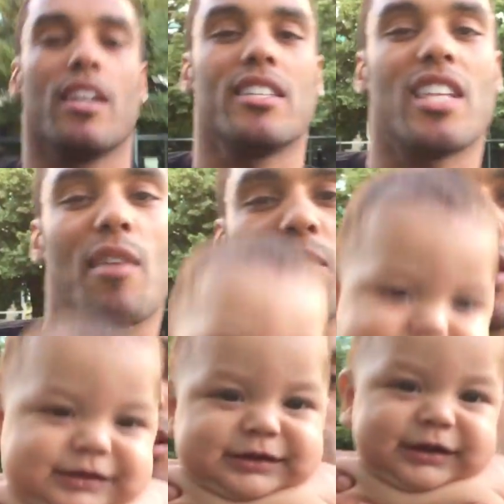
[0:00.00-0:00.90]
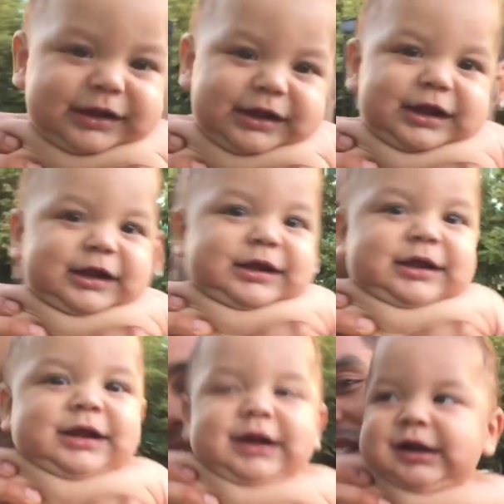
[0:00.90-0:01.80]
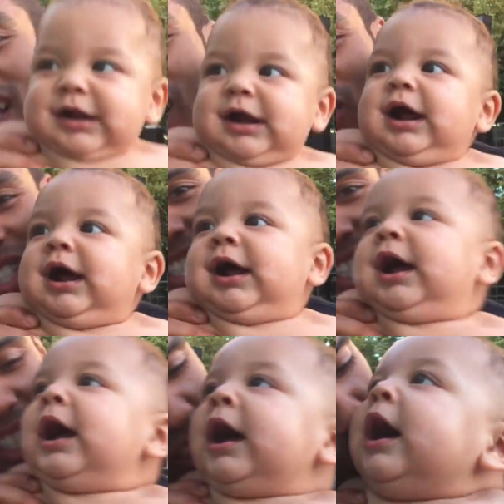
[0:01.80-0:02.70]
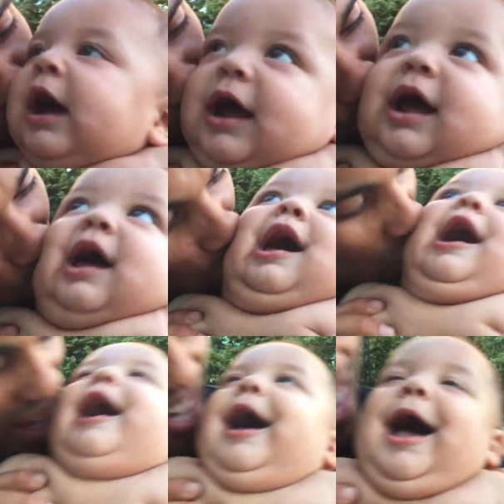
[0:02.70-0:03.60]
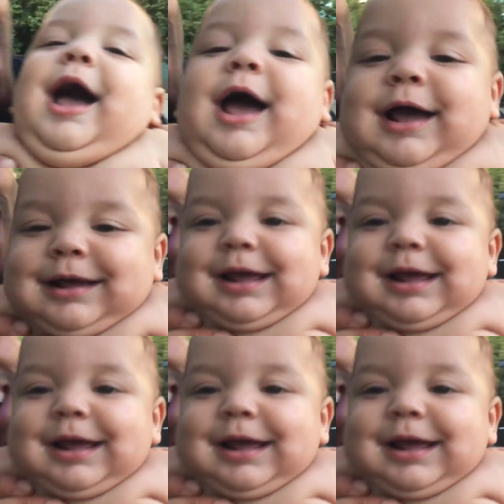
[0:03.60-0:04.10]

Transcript: His name is Lil Town. Lil Townchi. Huh.